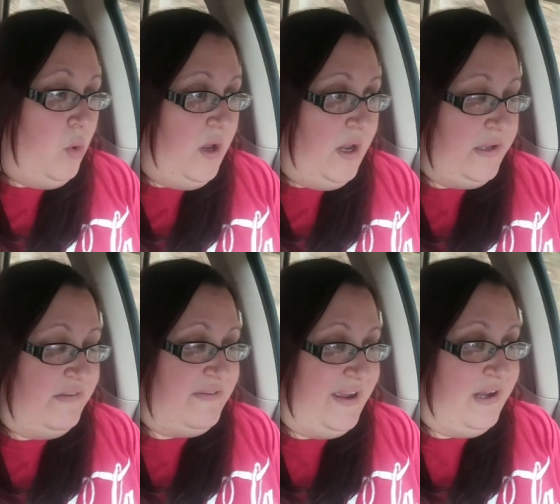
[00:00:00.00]
I know
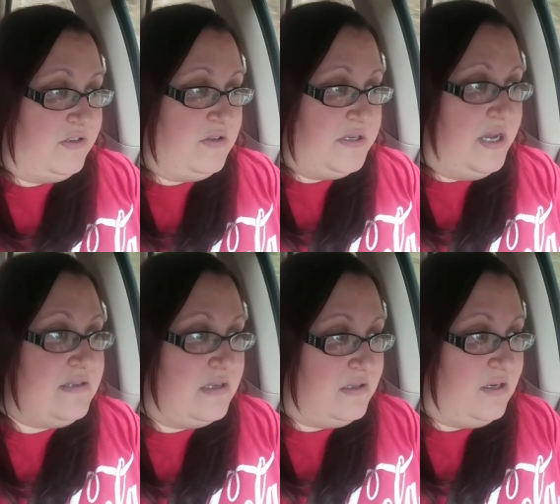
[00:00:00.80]
if I
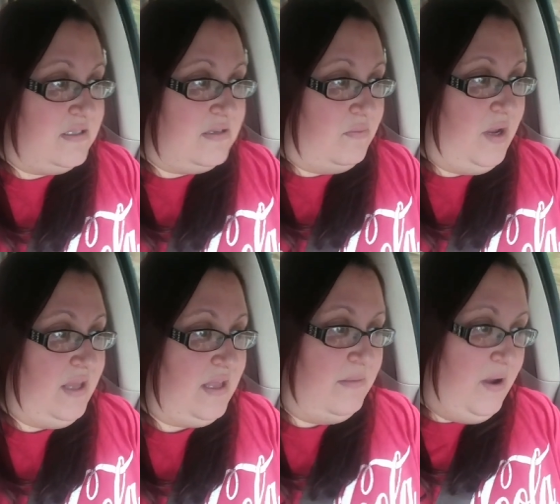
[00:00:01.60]
exercise and I lost some weight,
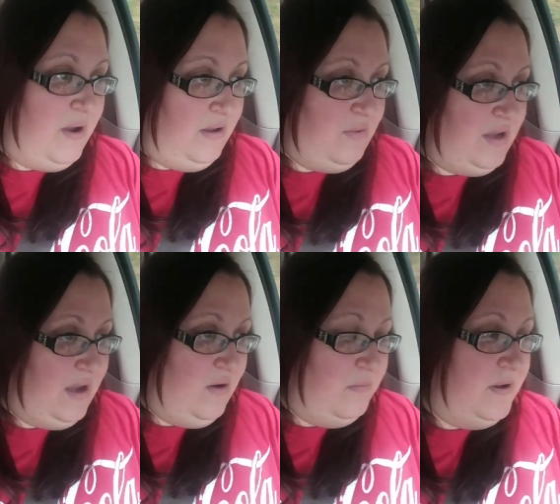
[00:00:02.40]
that probably would
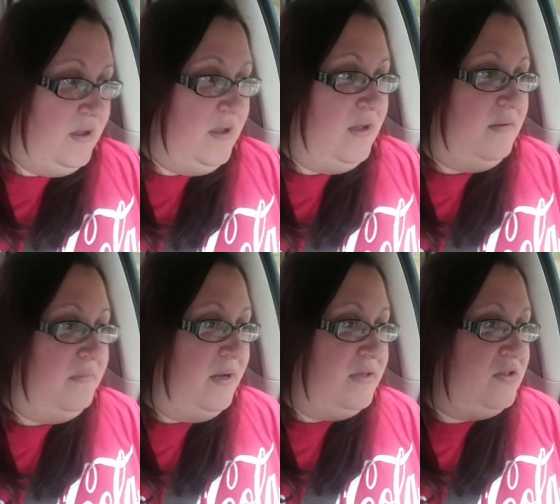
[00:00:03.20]
help.
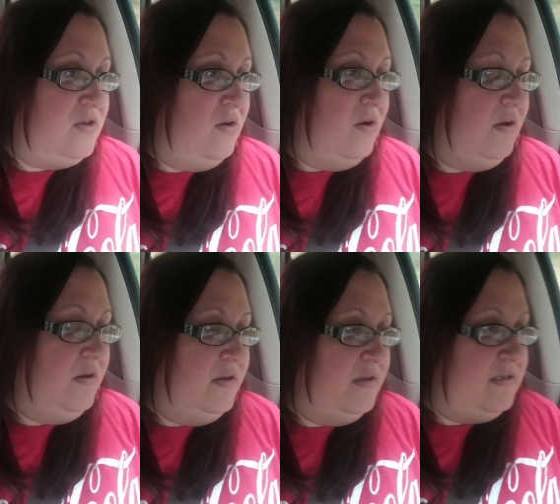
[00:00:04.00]
But darn,
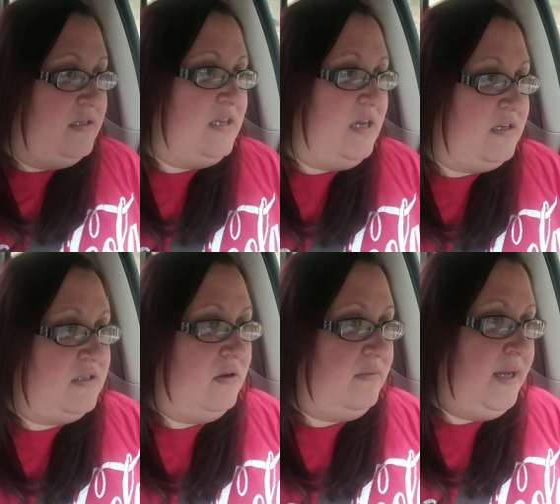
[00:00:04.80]
it sucks
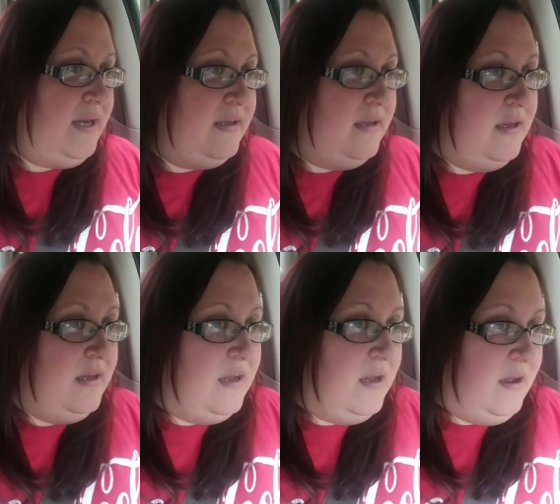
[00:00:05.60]
so bad.
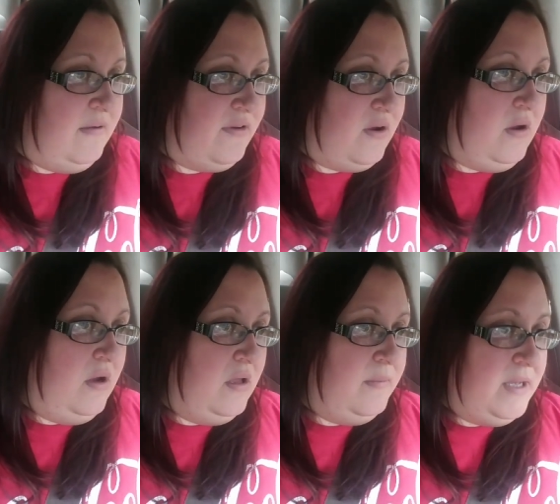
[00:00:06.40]
I forgot
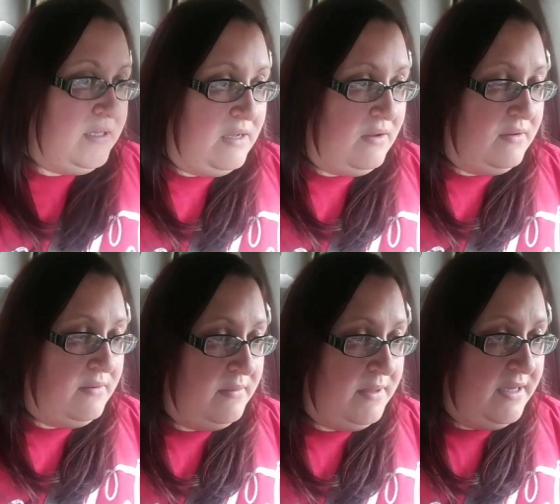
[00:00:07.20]
all about
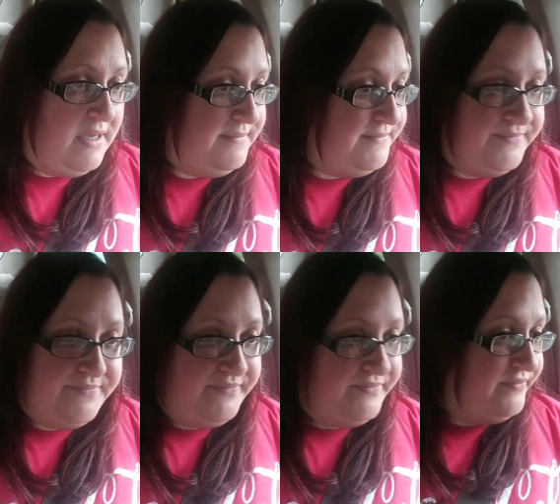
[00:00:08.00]
telling them about it.
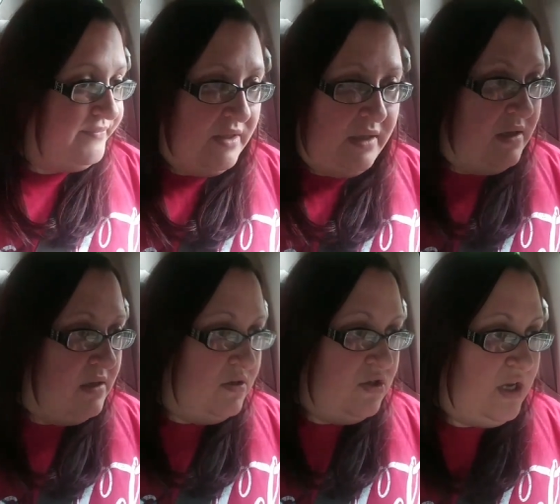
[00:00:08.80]

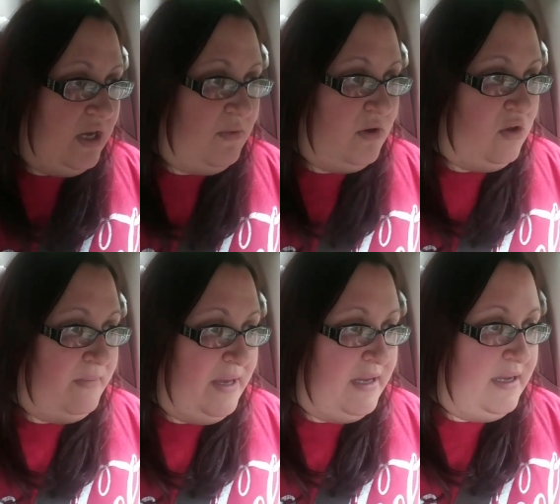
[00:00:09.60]
Shame on you,
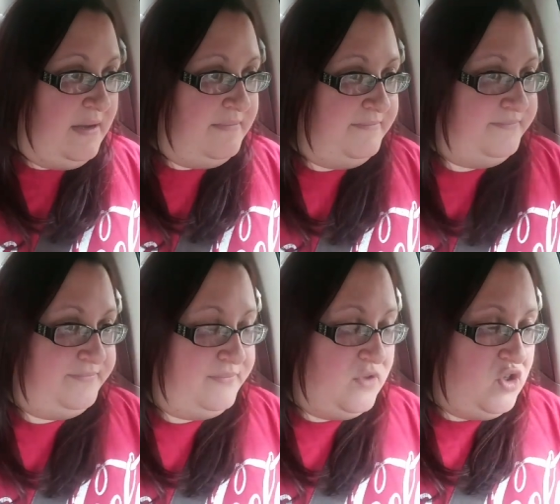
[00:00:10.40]
Mandy.
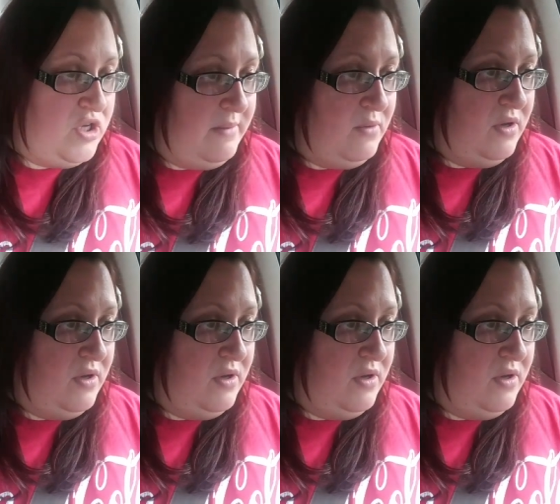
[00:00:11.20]
Shame on